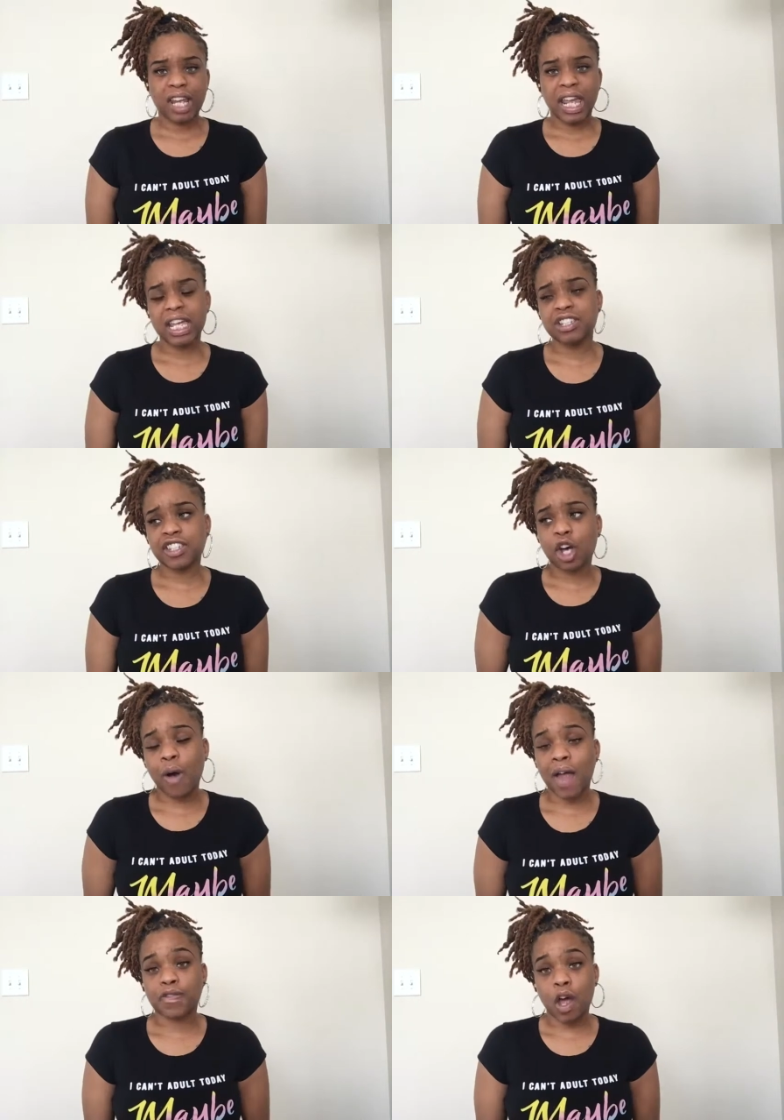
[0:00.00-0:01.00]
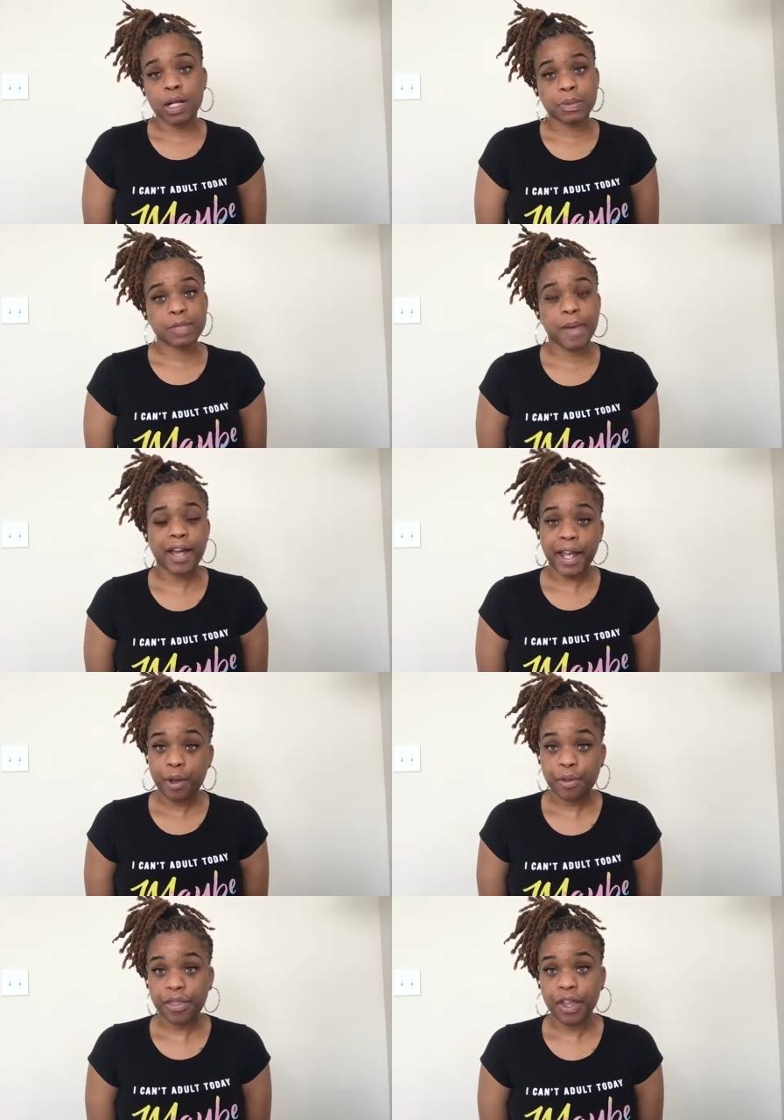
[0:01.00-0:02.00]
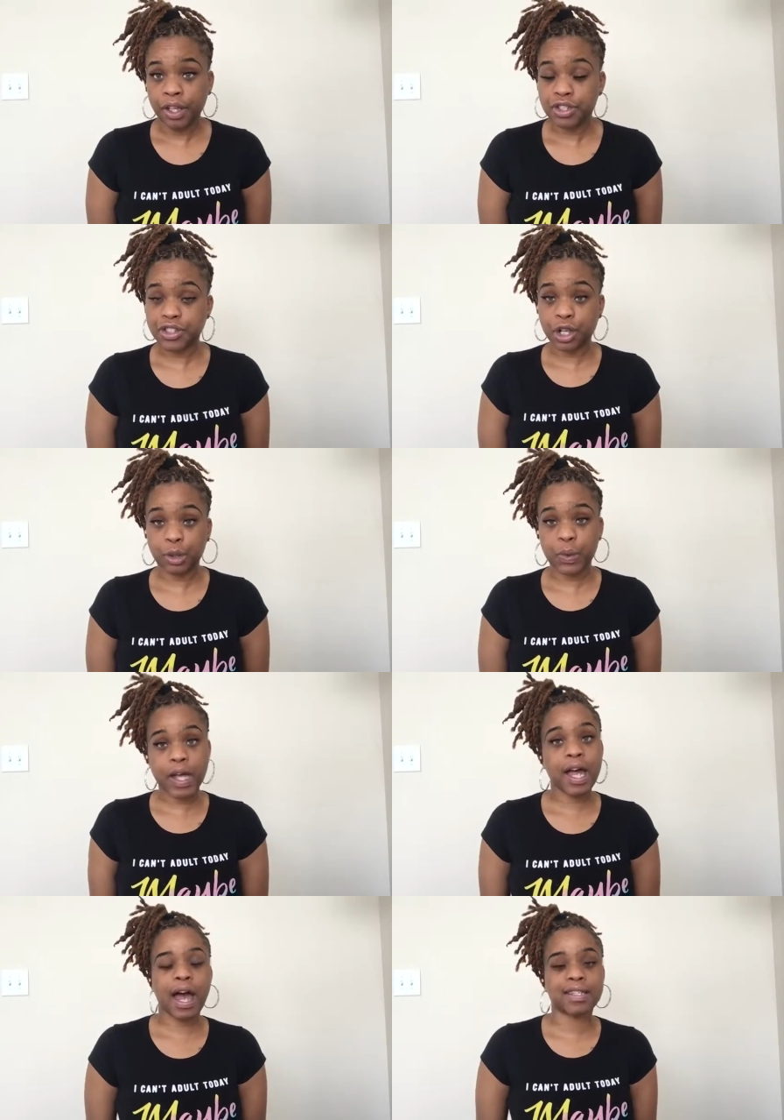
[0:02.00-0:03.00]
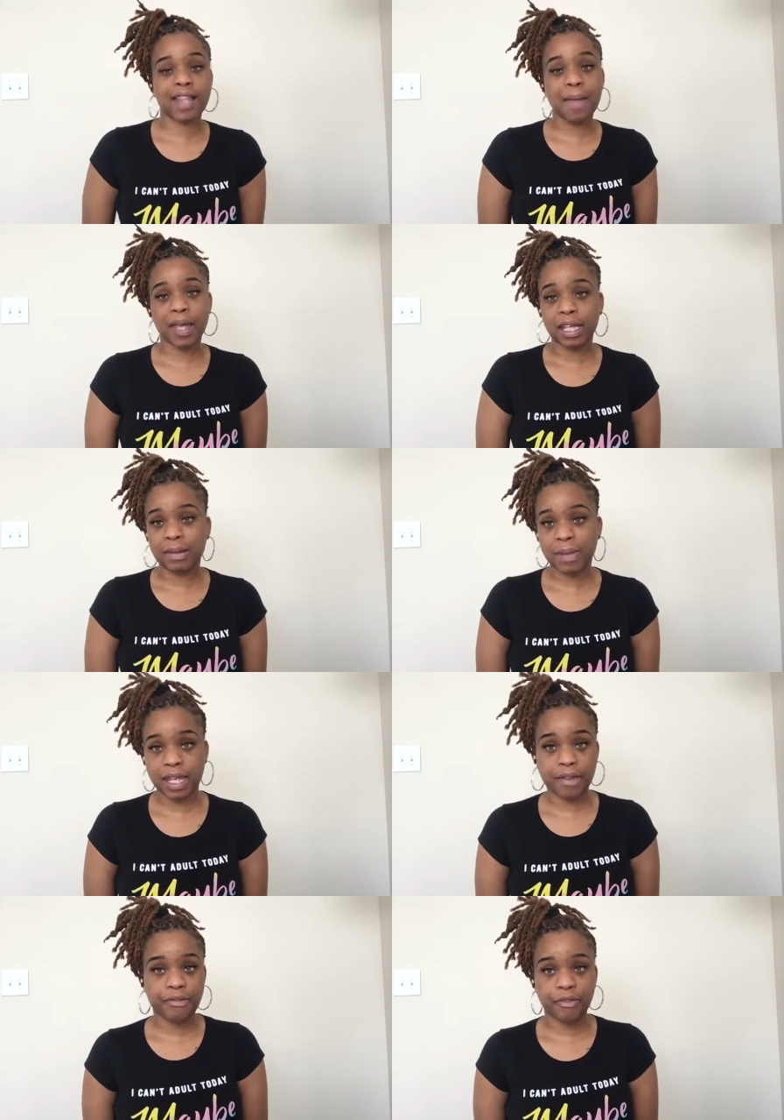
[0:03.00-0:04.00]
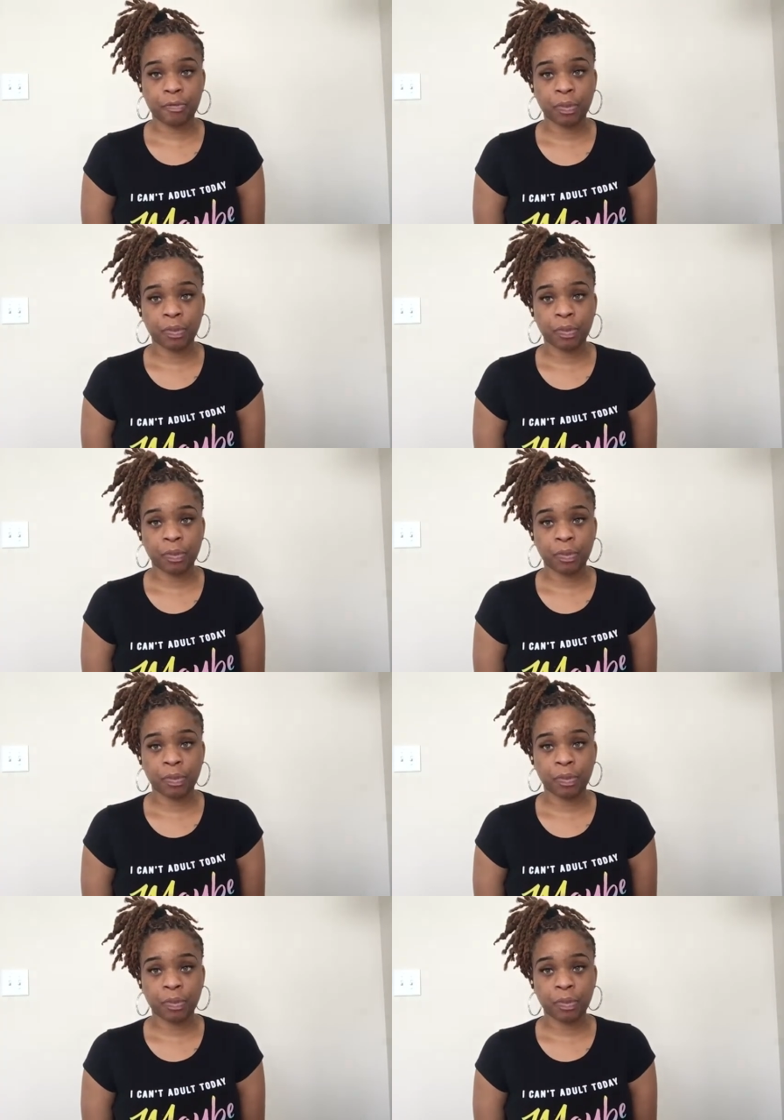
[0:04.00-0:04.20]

And so I thought it was my health. So I stopped eating beef.